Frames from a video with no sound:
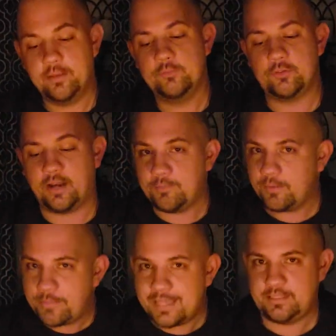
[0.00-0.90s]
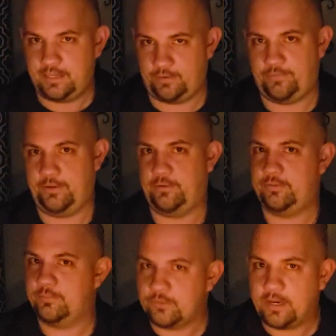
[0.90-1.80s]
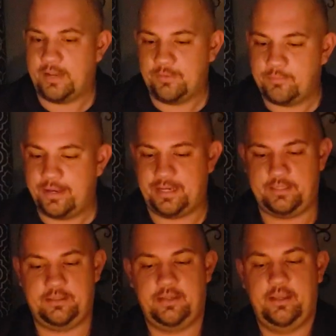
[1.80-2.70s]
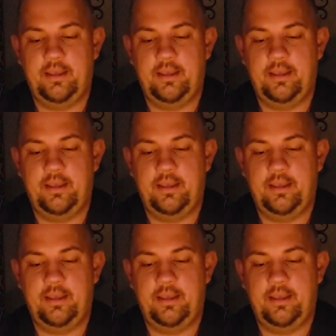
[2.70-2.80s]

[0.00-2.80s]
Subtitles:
Trying my best here, folks. Trying my best.